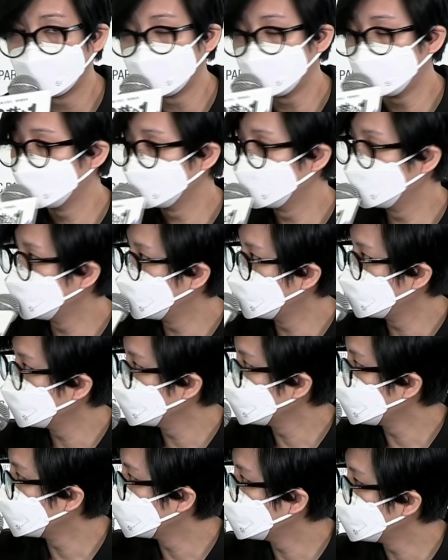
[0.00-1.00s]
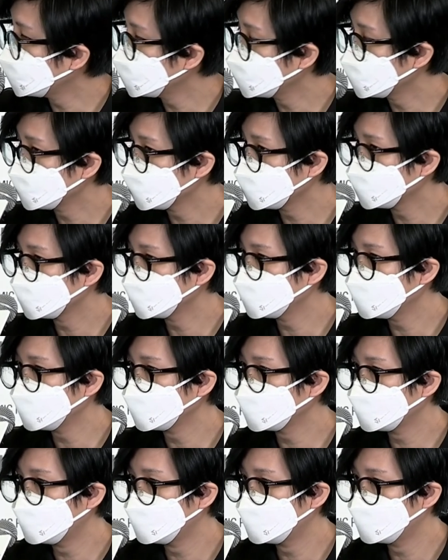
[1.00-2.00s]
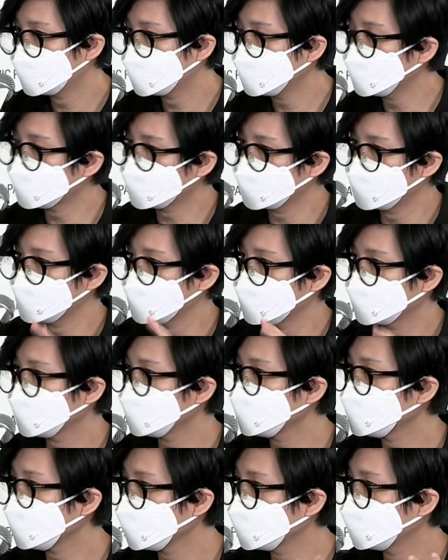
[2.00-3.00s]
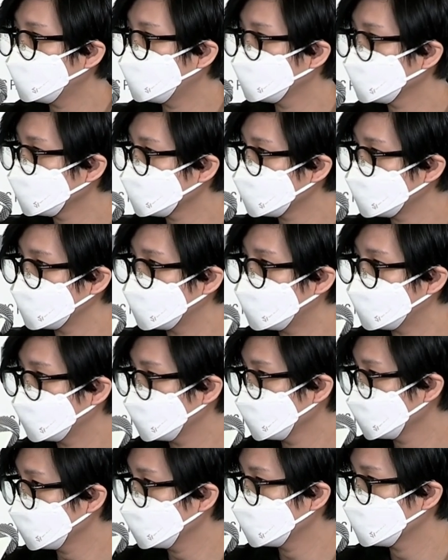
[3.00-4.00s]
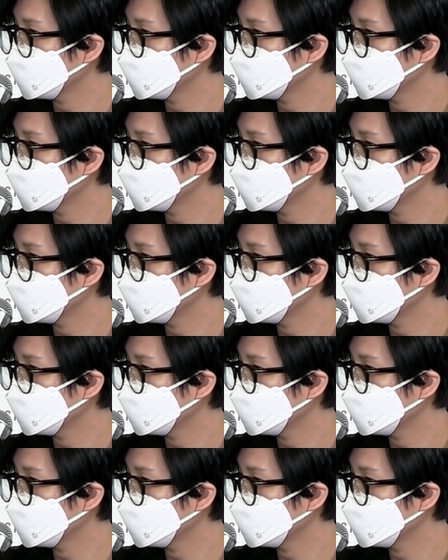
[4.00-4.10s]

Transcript: for you is that, in your opinion, because we